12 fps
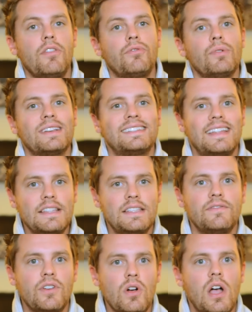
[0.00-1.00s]
Through
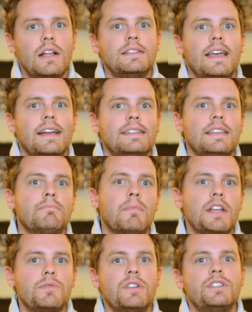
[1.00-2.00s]
extensive no contact, he
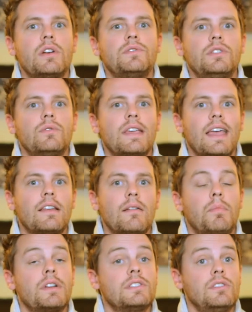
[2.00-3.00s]
might reach out to you again,
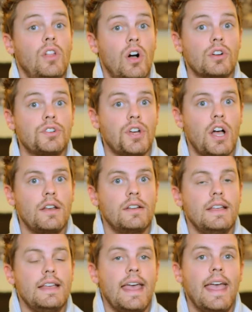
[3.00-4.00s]
but it's a long shot.